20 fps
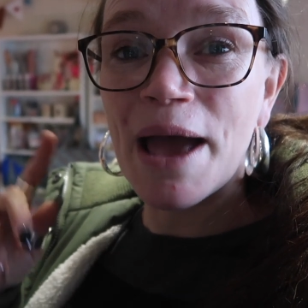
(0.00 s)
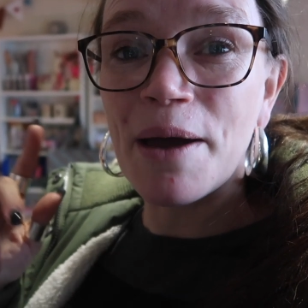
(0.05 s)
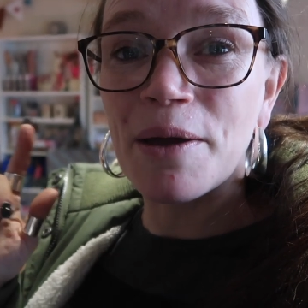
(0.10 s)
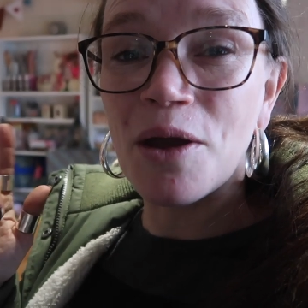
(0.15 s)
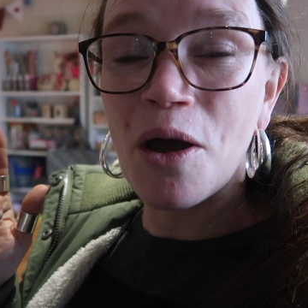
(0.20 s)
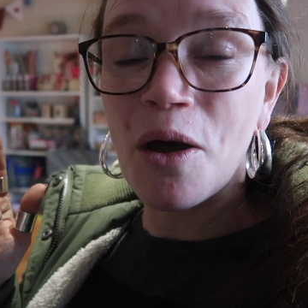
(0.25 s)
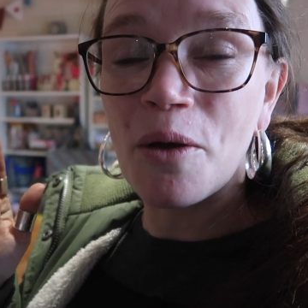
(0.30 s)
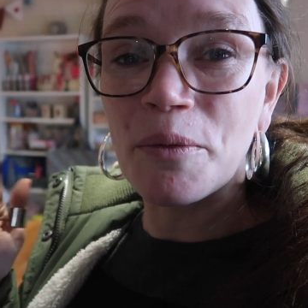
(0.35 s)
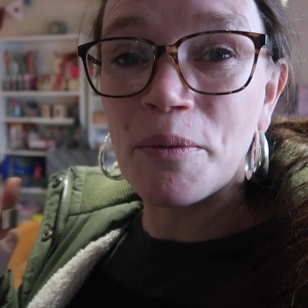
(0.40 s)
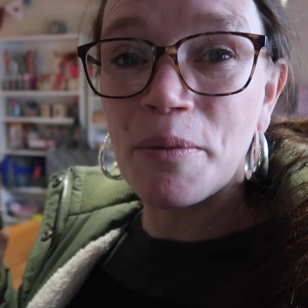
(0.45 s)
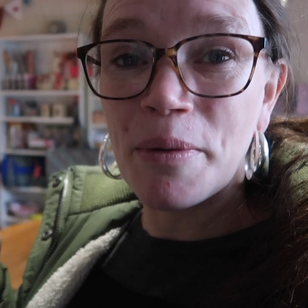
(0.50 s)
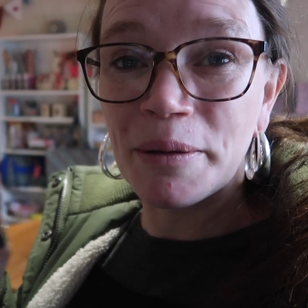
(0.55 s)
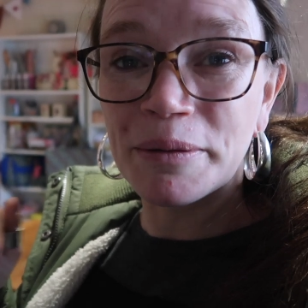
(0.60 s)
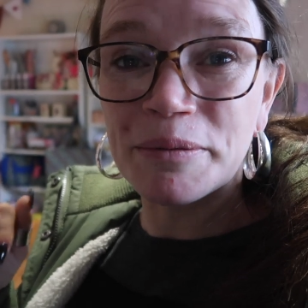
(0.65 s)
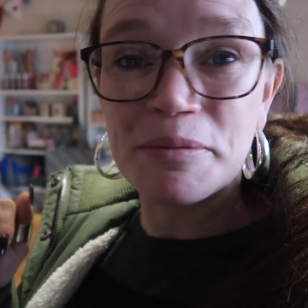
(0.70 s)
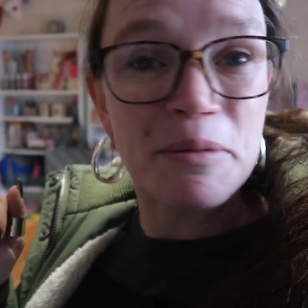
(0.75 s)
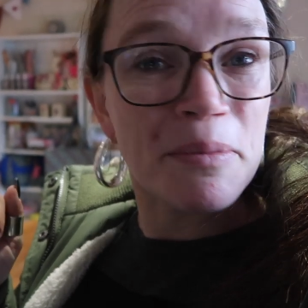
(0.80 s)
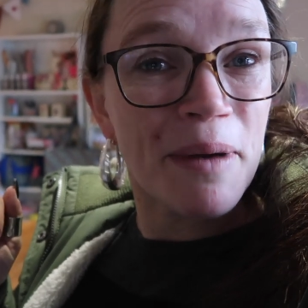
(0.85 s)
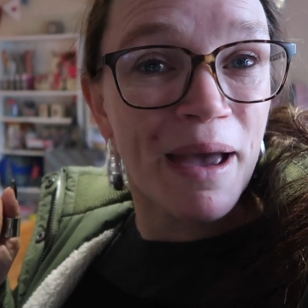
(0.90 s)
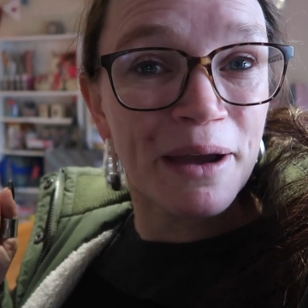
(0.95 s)
and I will
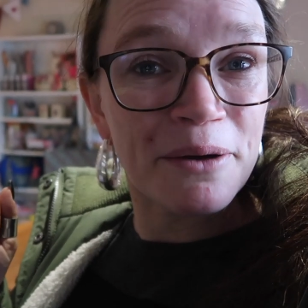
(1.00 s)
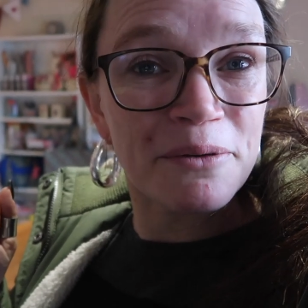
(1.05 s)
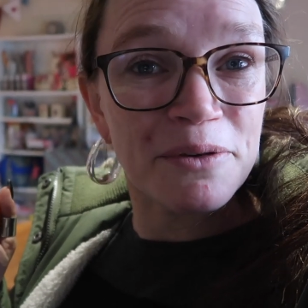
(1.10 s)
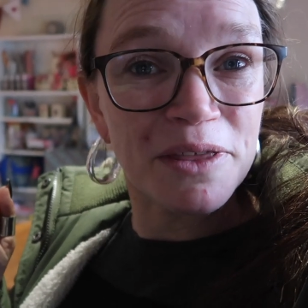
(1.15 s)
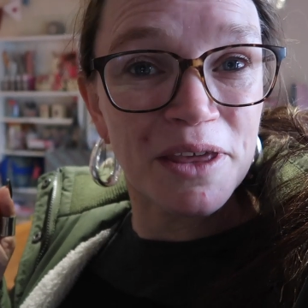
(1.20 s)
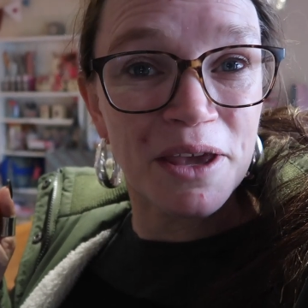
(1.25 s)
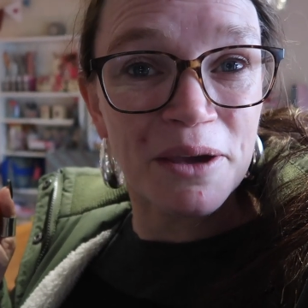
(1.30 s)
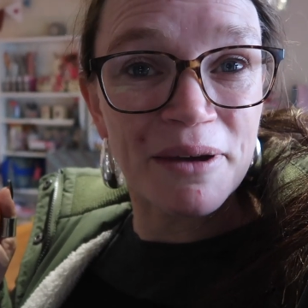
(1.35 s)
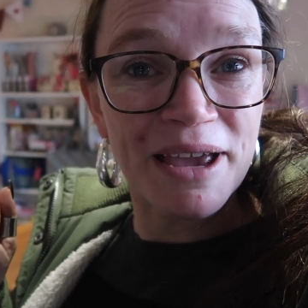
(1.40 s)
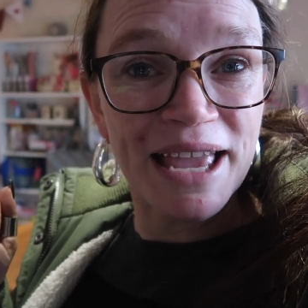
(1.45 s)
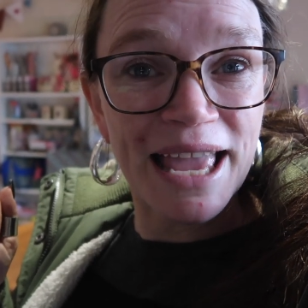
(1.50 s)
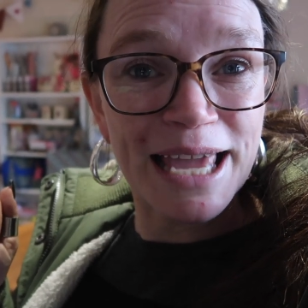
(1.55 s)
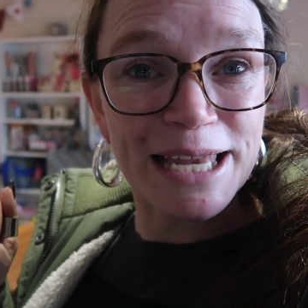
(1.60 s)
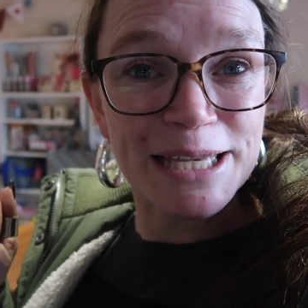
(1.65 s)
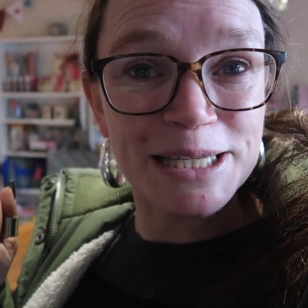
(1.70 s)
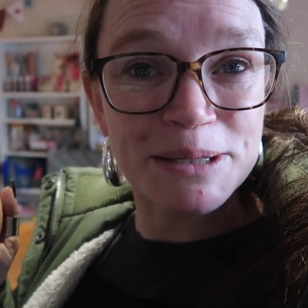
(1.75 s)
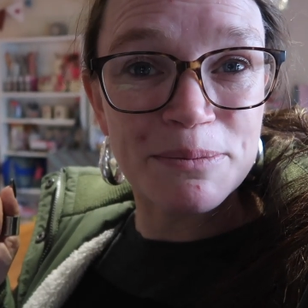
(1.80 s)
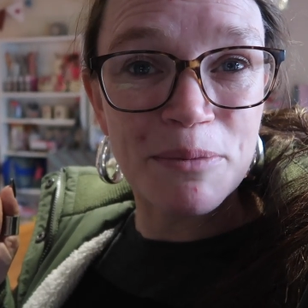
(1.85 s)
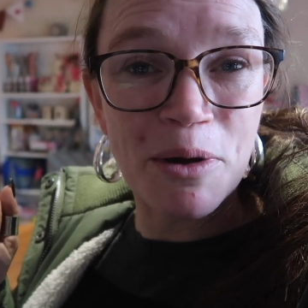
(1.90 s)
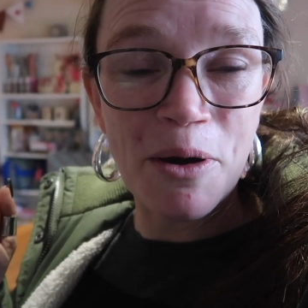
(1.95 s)
probably be back with you
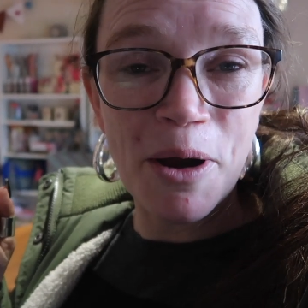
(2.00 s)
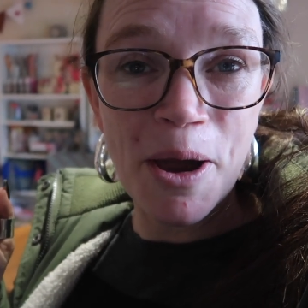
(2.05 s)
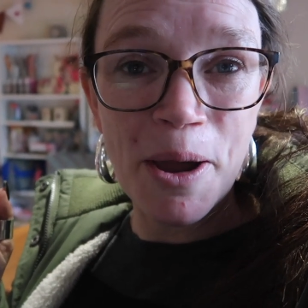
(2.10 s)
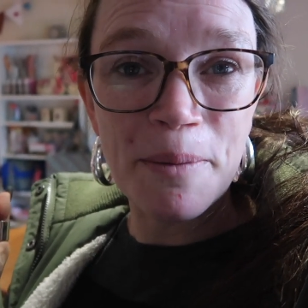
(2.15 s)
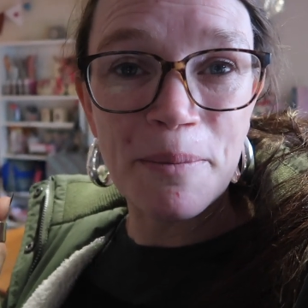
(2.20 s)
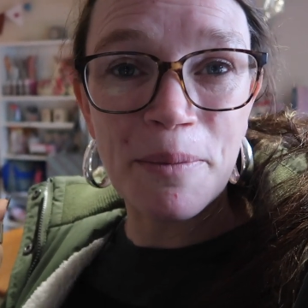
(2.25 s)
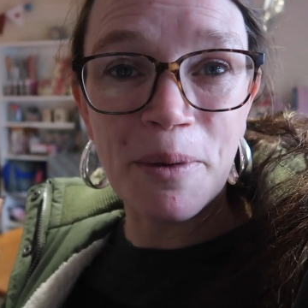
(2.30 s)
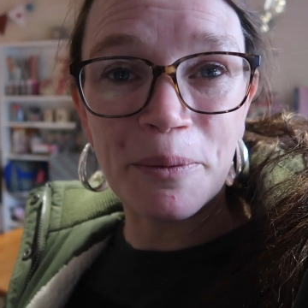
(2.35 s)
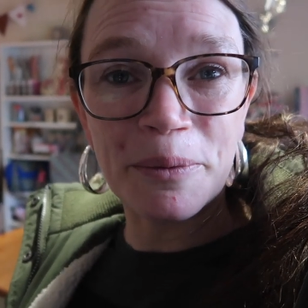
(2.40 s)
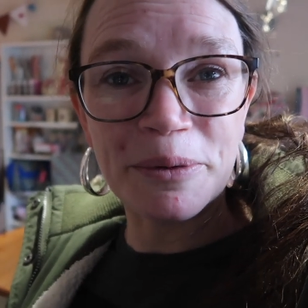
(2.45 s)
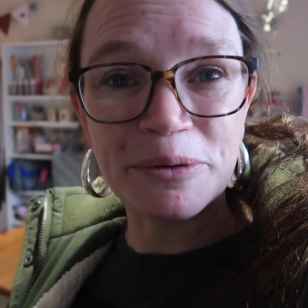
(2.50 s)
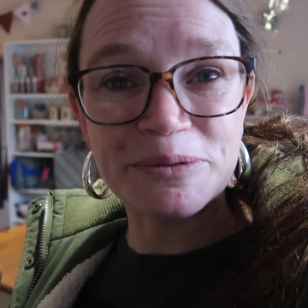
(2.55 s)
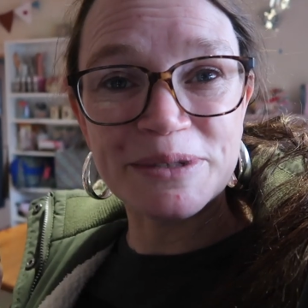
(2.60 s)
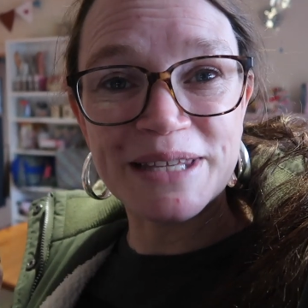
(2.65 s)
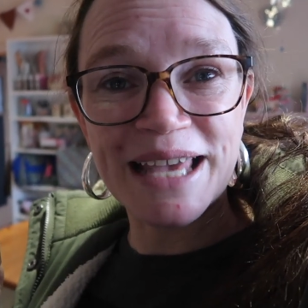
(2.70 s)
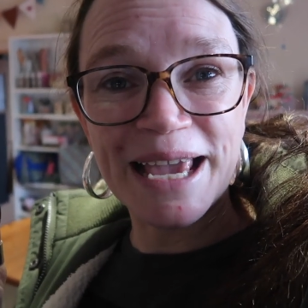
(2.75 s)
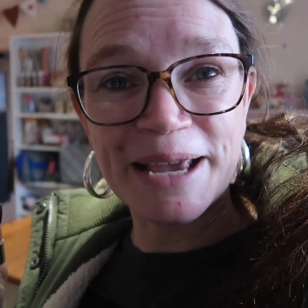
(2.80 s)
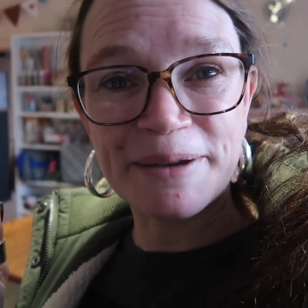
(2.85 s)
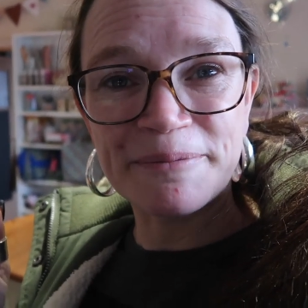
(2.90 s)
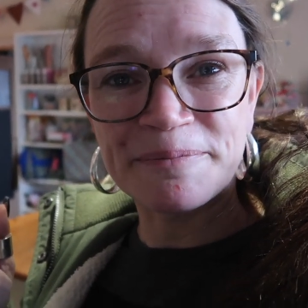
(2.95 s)
again tomorrow, but we'll
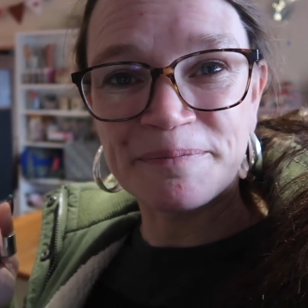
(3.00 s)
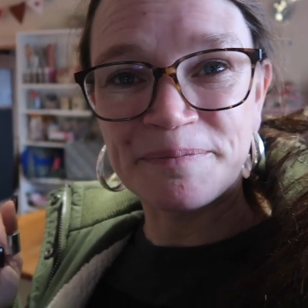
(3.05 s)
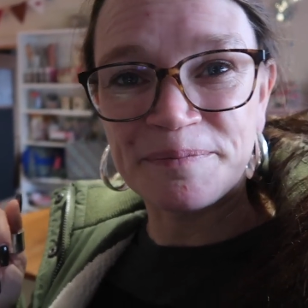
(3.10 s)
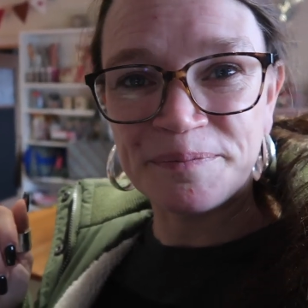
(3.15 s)
see.